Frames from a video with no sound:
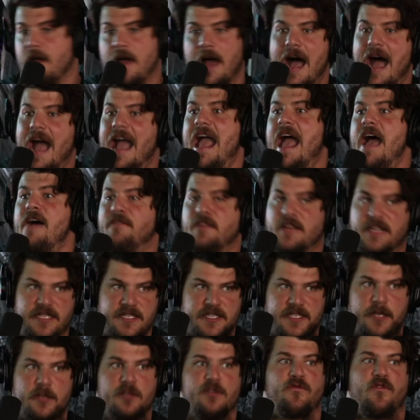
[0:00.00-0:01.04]
I have an
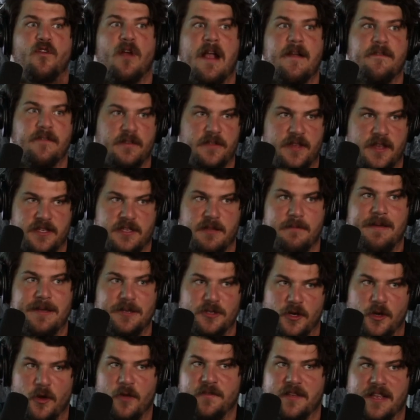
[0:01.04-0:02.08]
excuse for everything to make
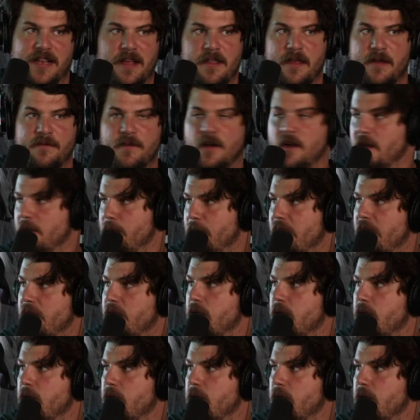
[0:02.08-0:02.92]
sure I don't have to get out of that fucking bed.